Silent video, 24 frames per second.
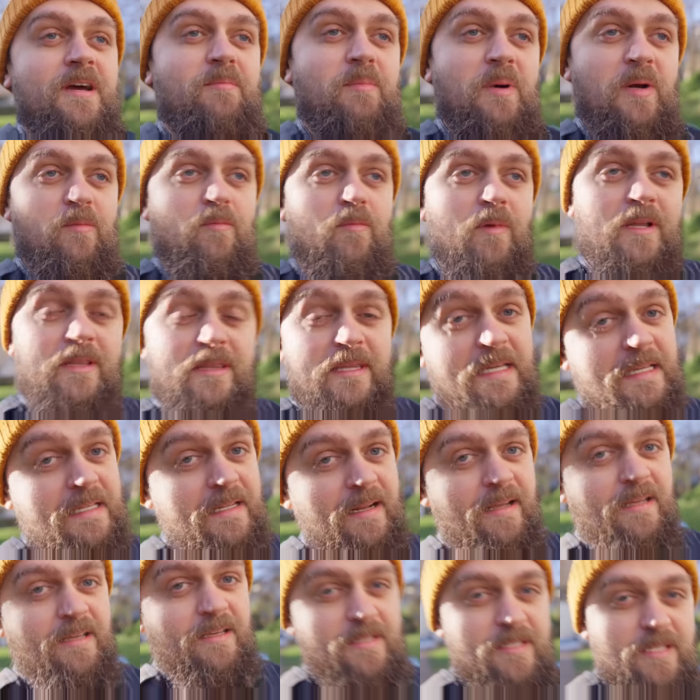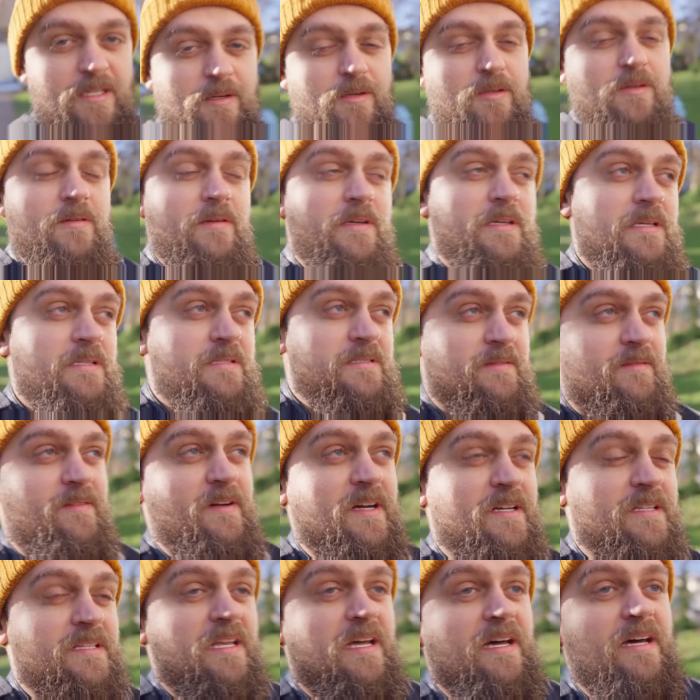But one thing that I can tell you is the
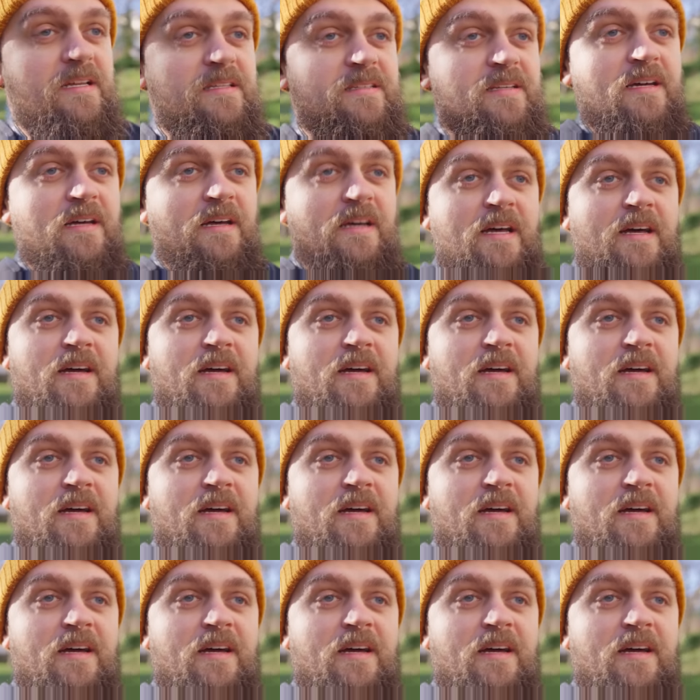fact that